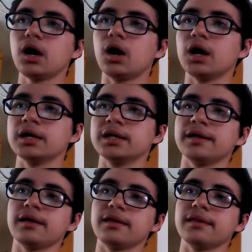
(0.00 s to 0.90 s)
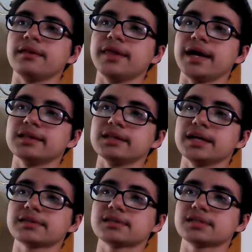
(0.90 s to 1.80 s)
on that
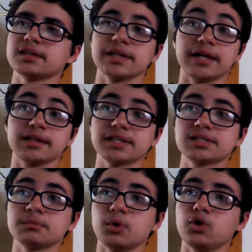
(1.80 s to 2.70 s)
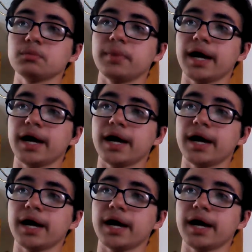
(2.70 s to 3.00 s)
lets them go